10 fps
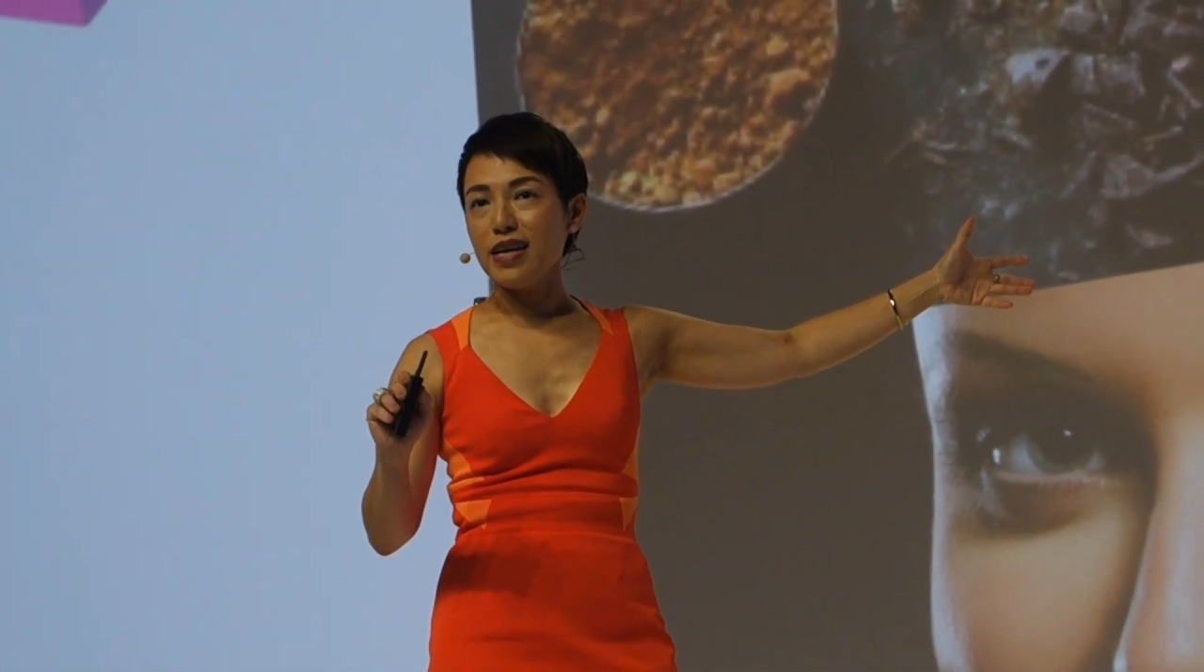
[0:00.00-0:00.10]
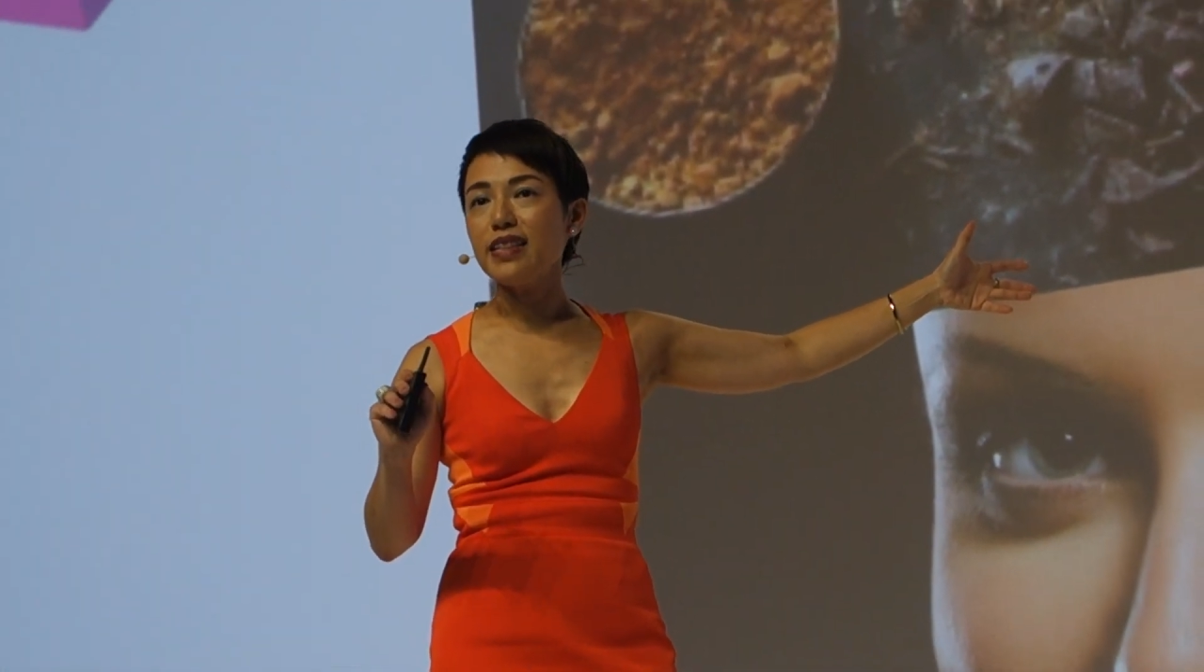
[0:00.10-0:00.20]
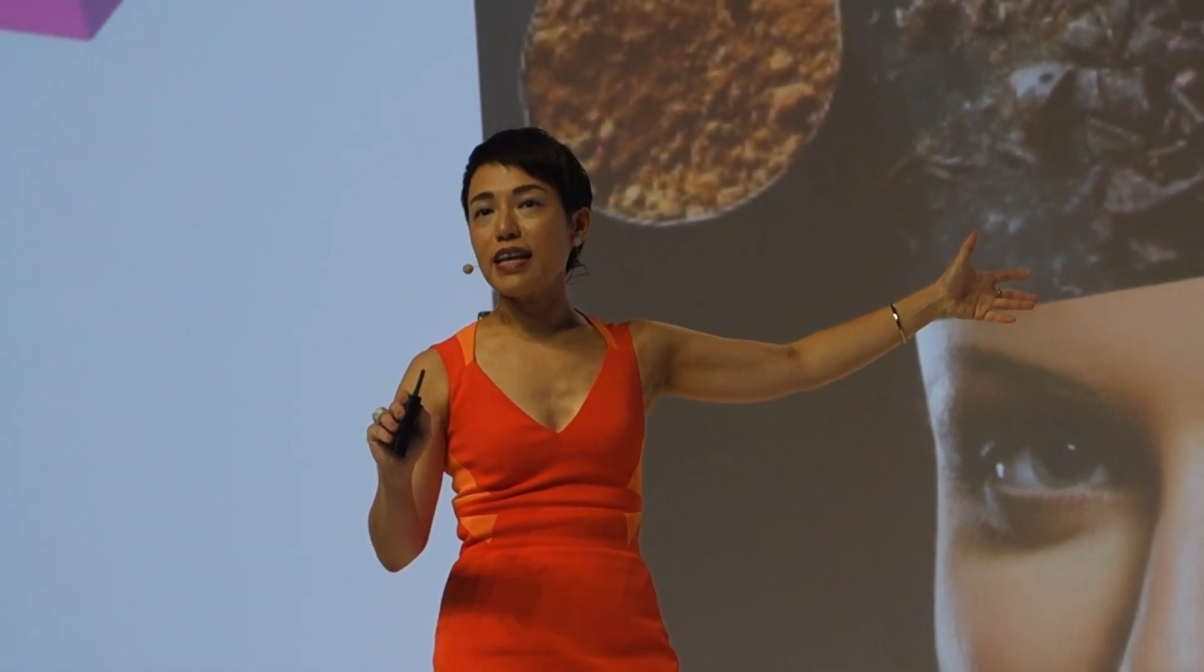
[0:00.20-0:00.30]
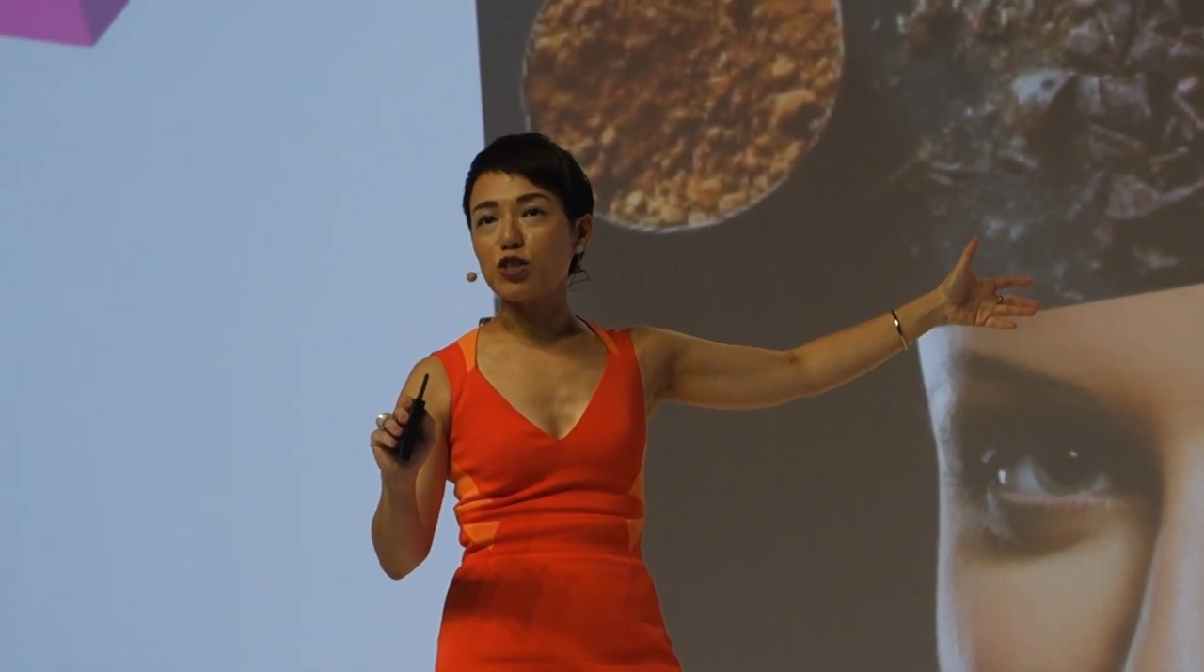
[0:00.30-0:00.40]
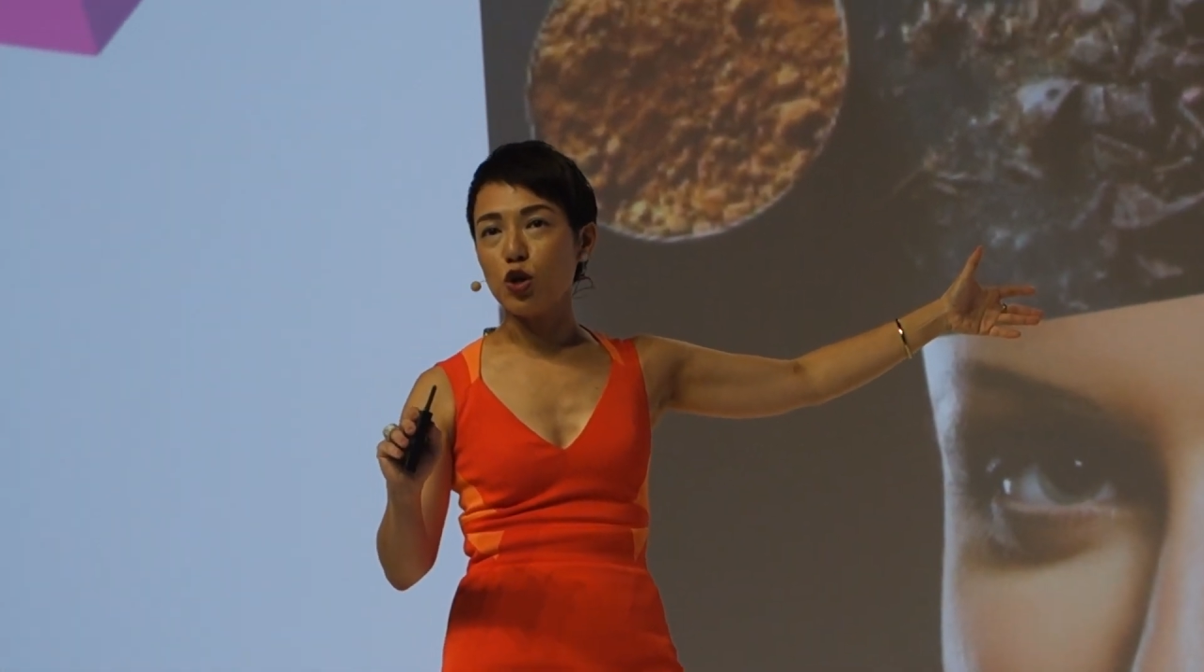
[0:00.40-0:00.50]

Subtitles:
in their